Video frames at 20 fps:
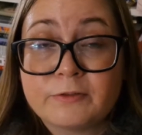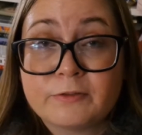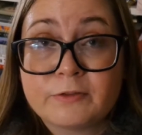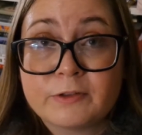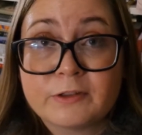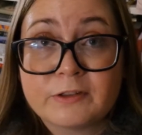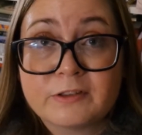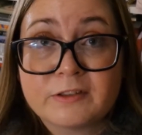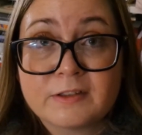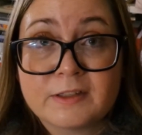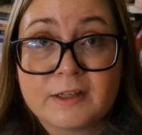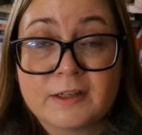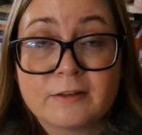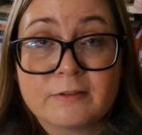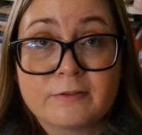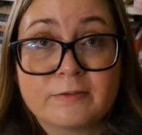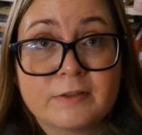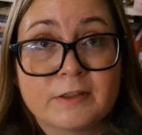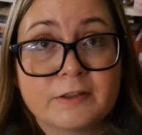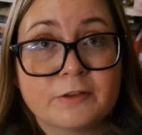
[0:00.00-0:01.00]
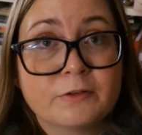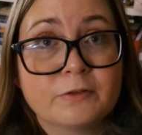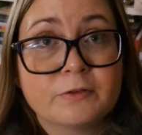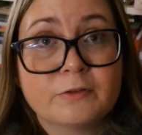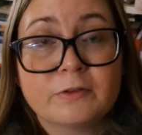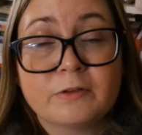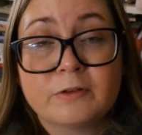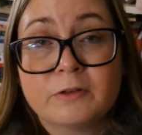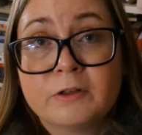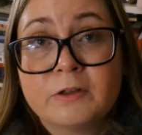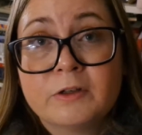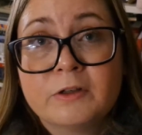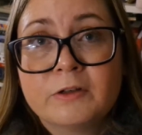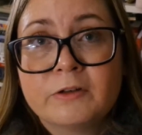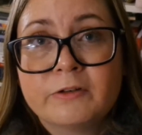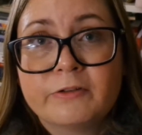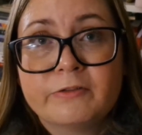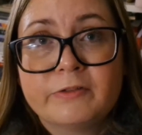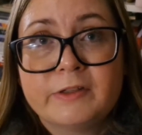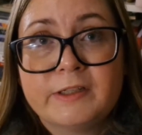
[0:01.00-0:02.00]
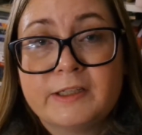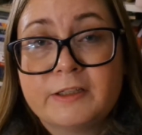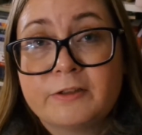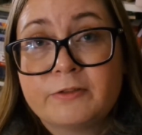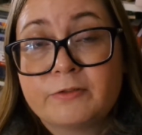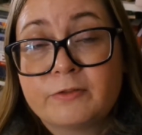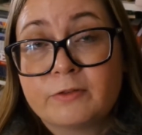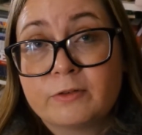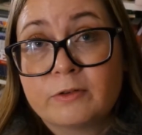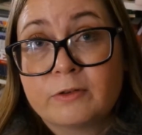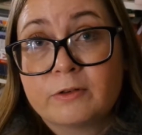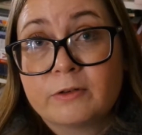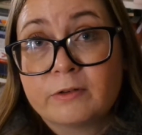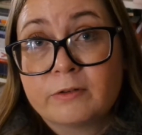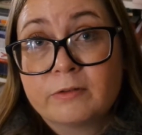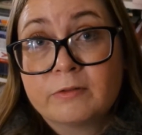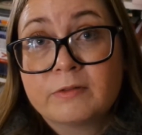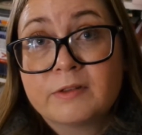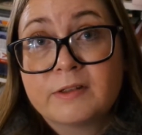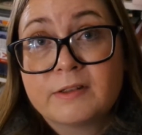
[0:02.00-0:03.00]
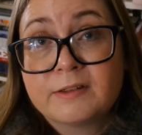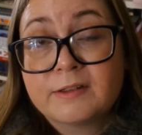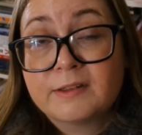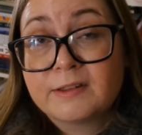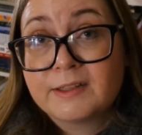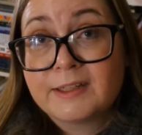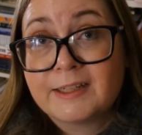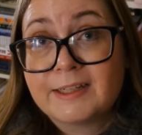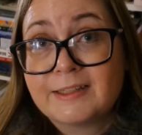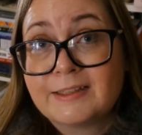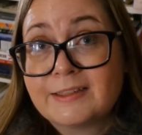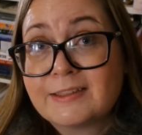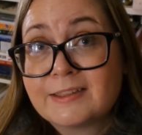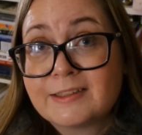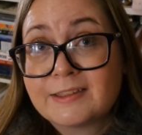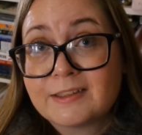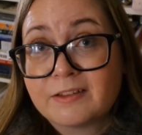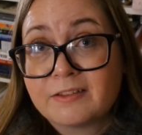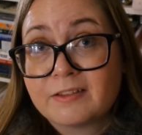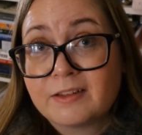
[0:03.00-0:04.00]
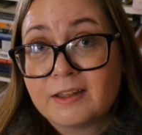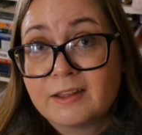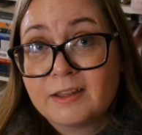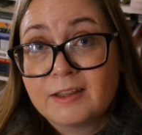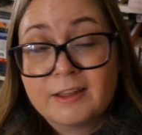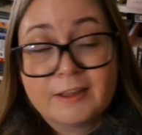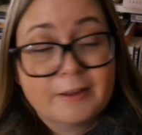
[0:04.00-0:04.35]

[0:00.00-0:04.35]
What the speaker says: for yourself and to read for kids, I think.